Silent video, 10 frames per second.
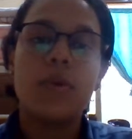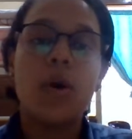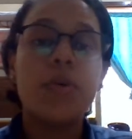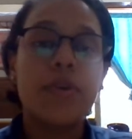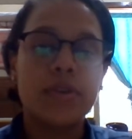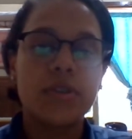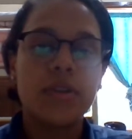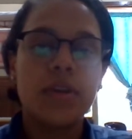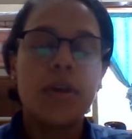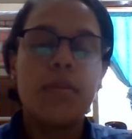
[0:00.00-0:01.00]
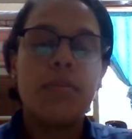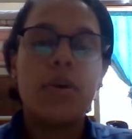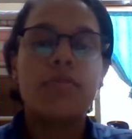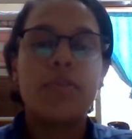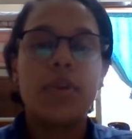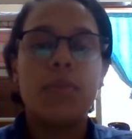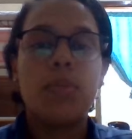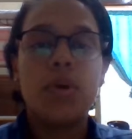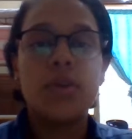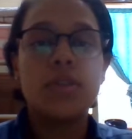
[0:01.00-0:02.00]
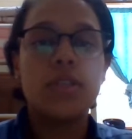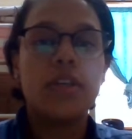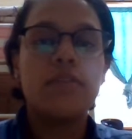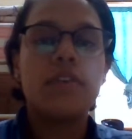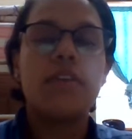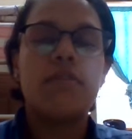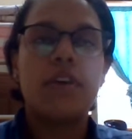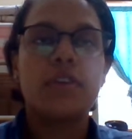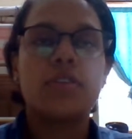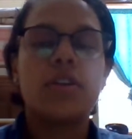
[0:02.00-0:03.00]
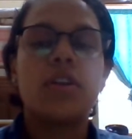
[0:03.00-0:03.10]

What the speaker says: owners, but for employees given effects